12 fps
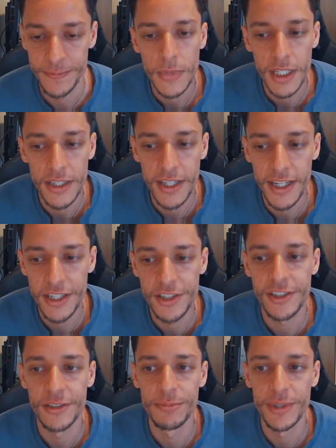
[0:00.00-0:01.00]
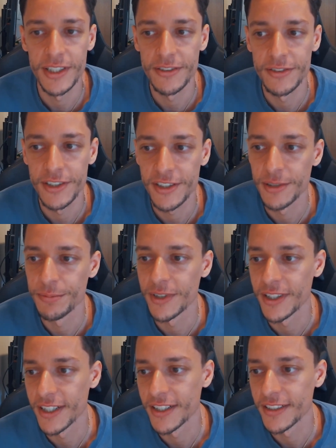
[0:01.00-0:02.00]
and they should be
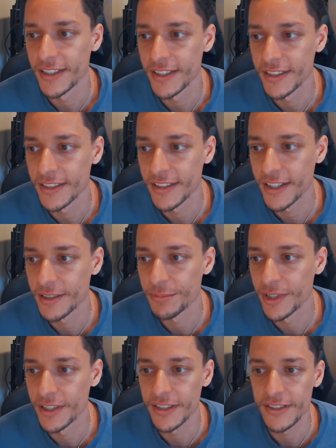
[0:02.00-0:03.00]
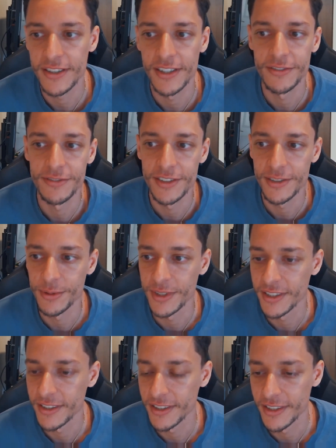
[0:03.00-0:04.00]
reciprocating that, not being selfish
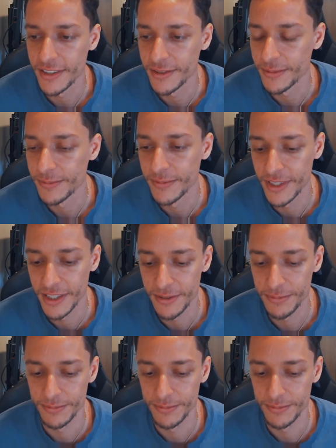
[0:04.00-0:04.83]
with, their